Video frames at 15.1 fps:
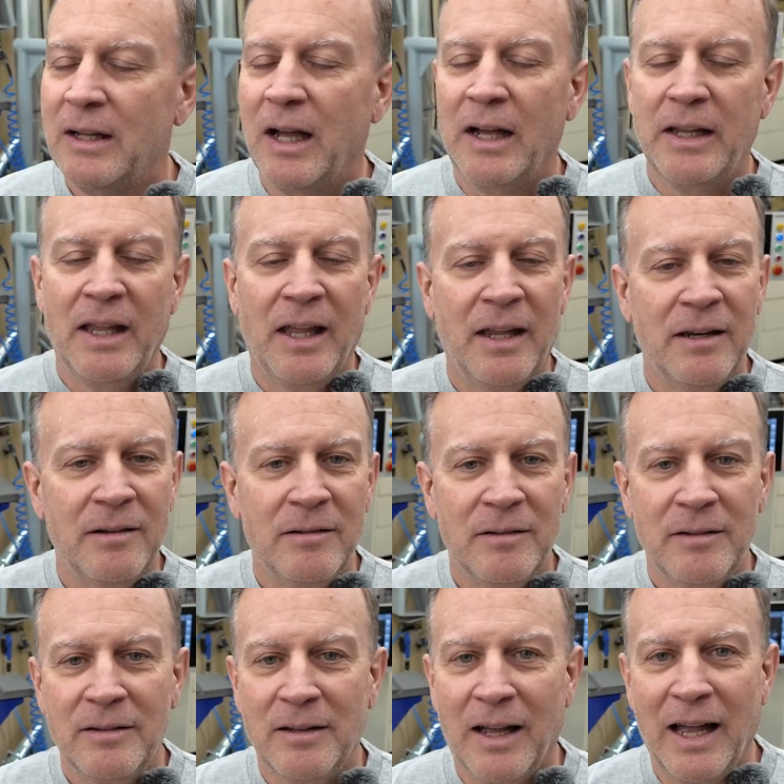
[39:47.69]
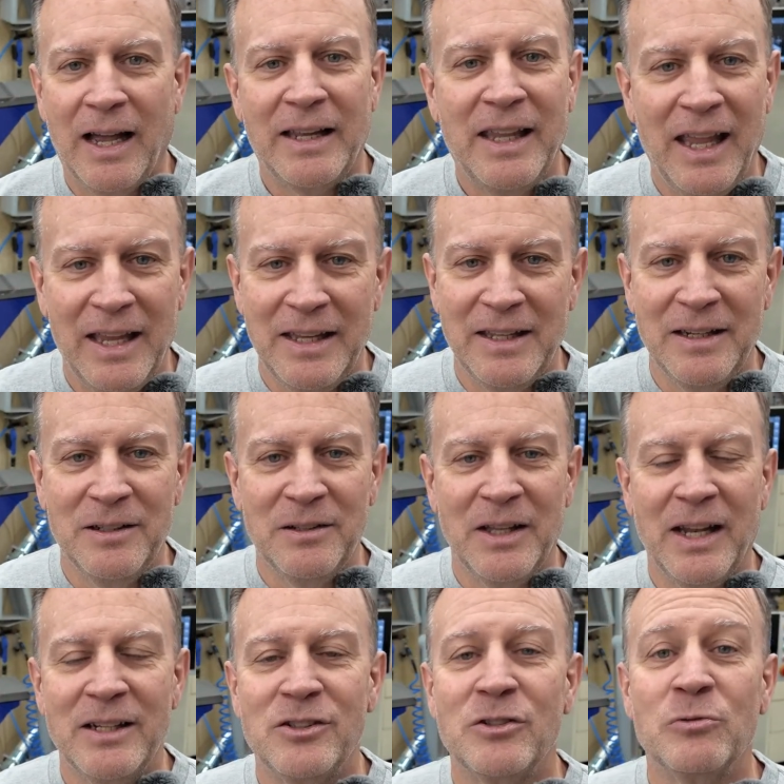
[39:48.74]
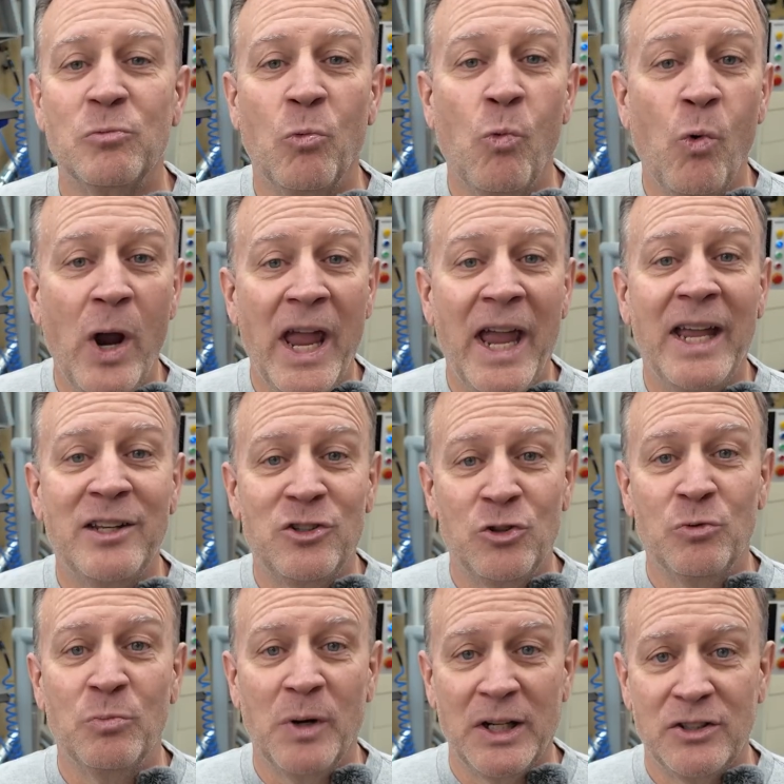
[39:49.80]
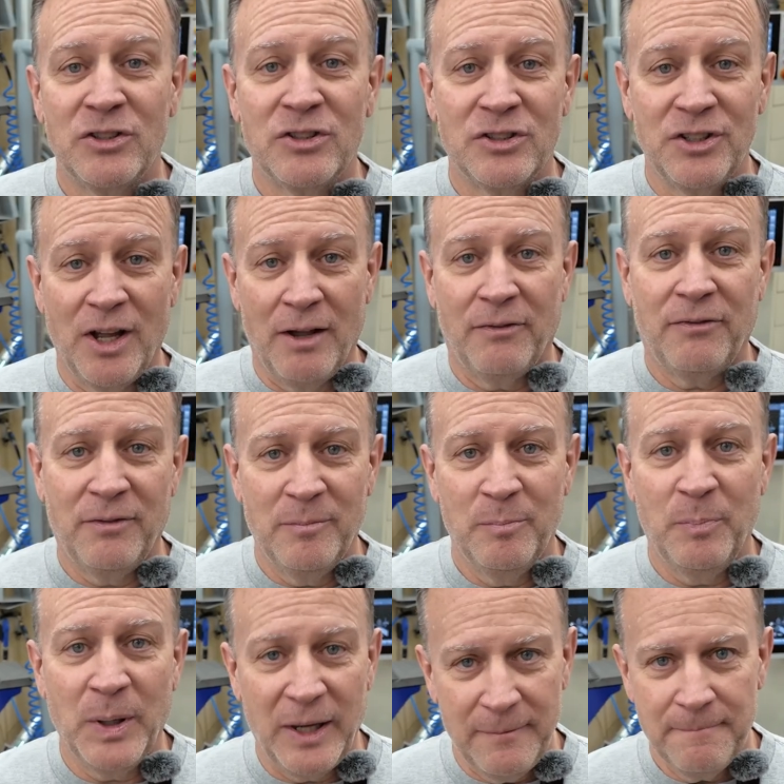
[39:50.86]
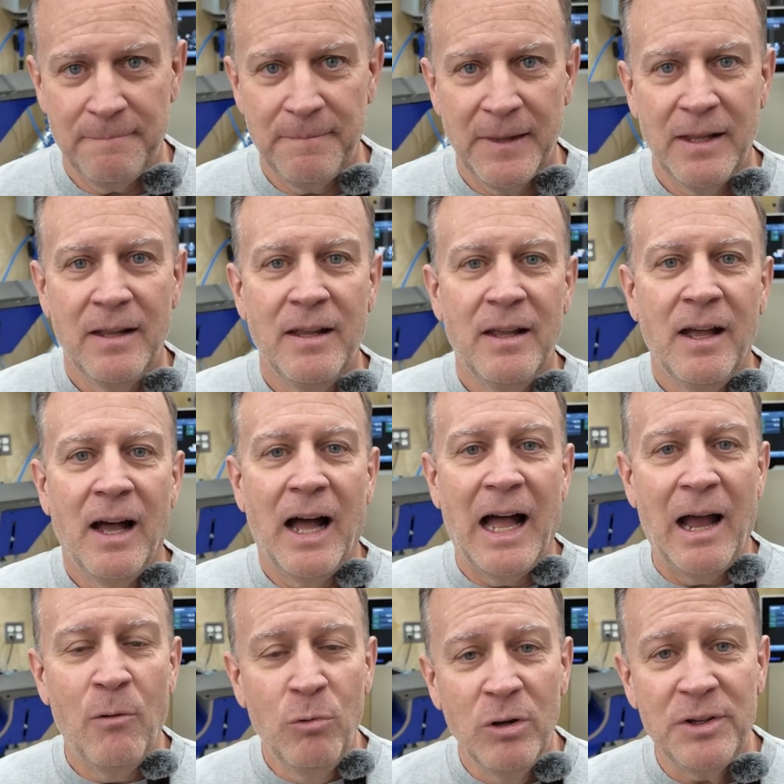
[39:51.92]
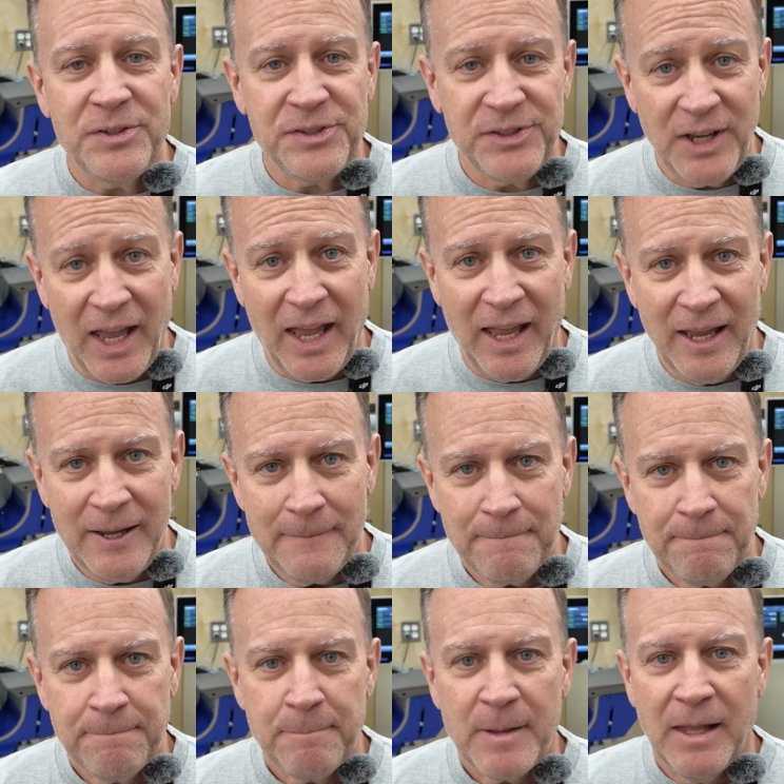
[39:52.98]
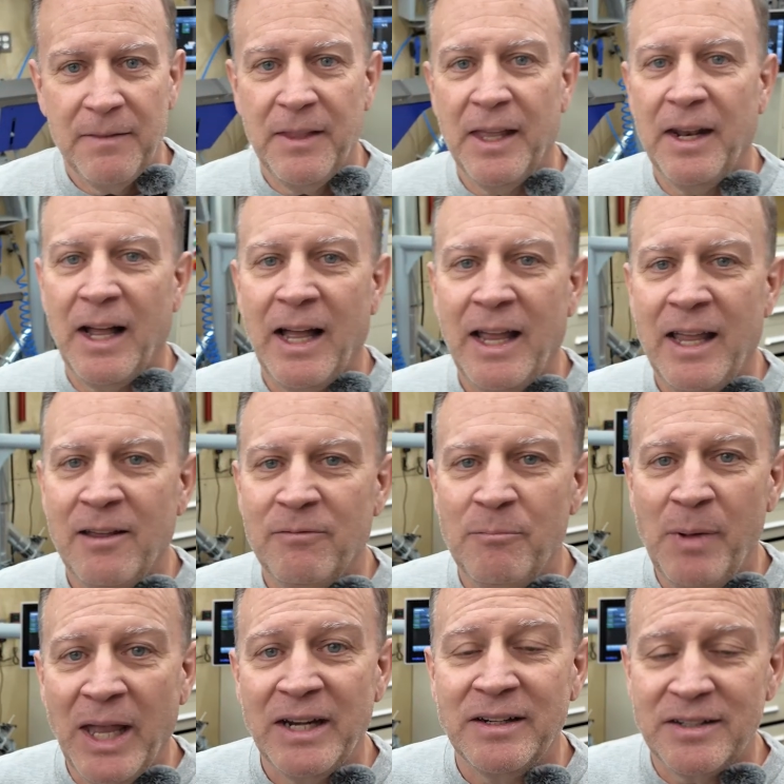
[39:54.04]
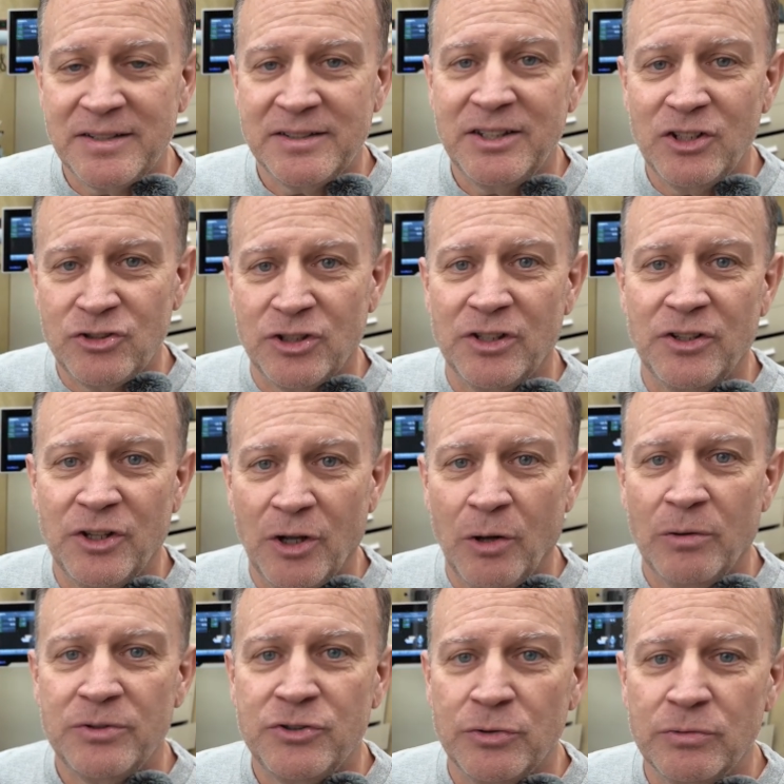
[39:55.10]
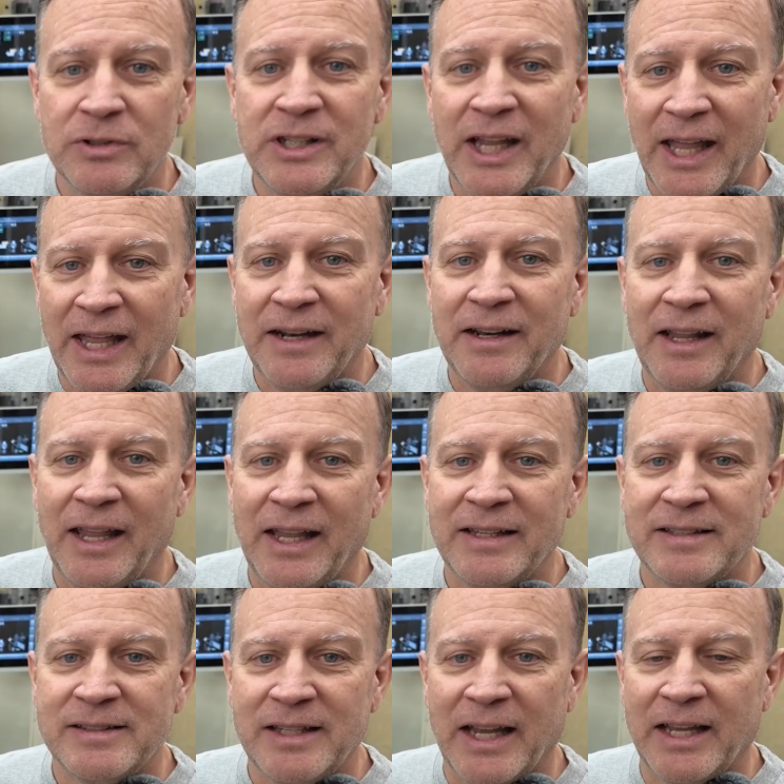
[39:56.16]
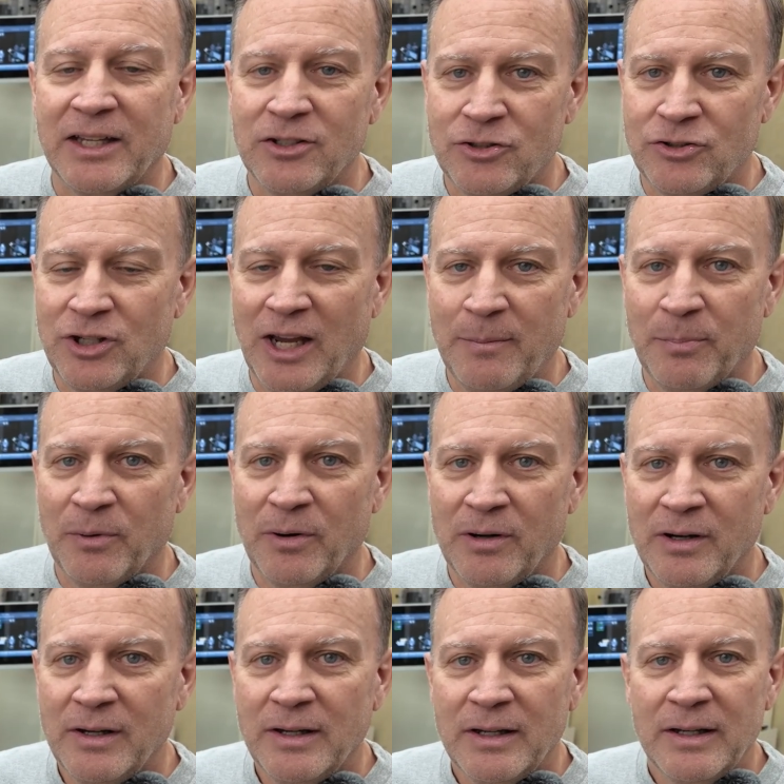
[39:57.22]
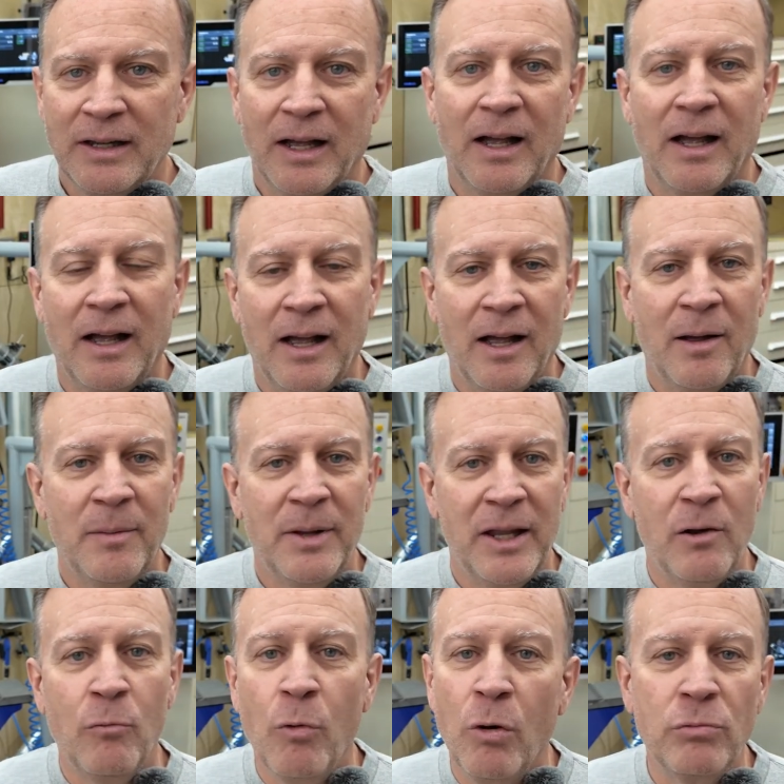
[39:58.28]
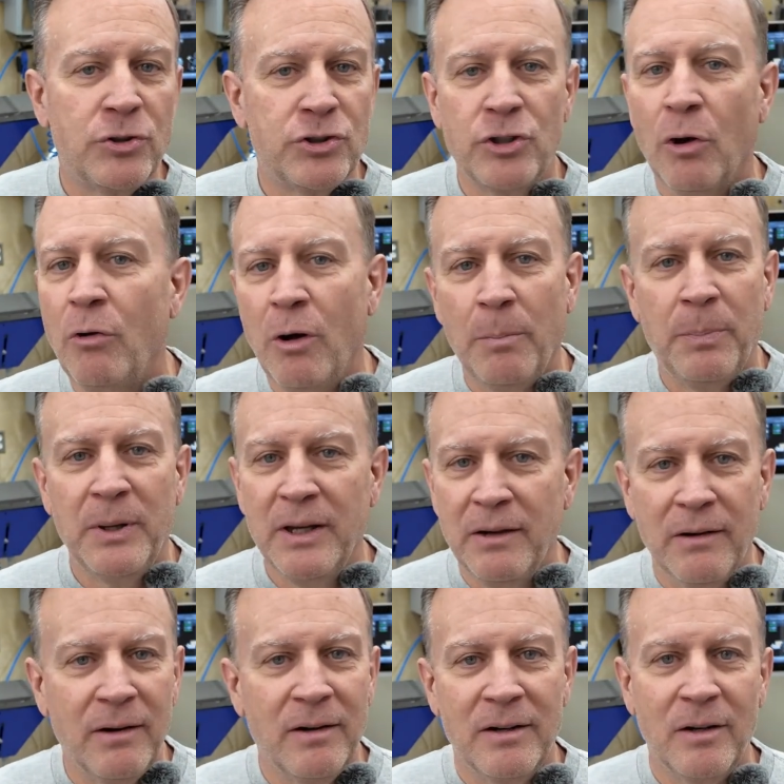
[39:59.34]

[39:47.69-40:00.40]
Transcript: Again, I can't get into that. It's just way too much stuff. But I will say that I have made a decision though to get a second shaper. It won't show up here.